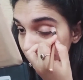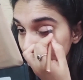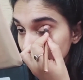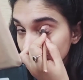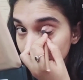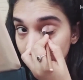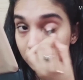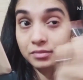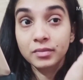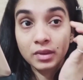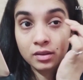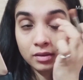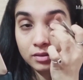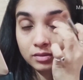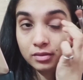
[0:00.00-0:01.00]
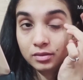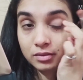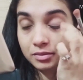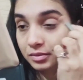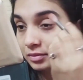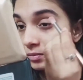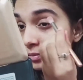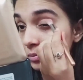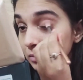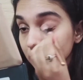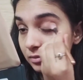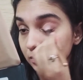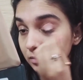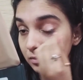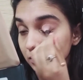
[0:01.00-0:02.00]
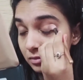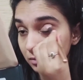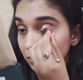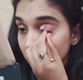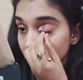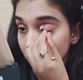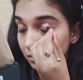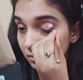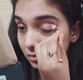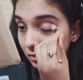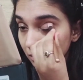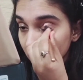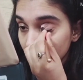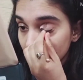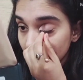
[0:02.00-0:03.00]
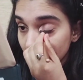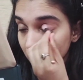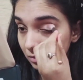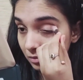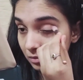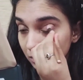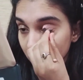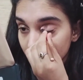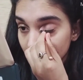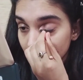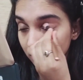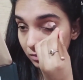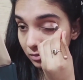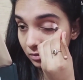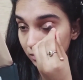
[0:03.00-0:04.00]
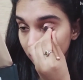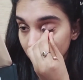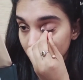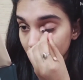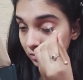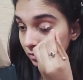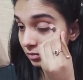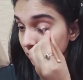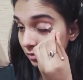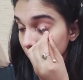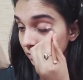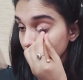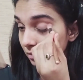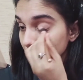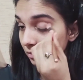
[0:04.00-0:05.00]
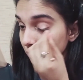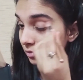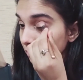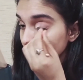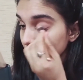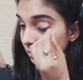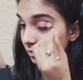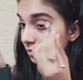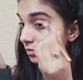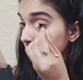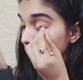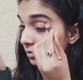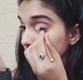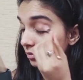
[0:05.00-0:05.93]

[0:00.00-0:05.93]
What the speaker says: for my eyelids, so it would give that really good definition to my eyelid. Using the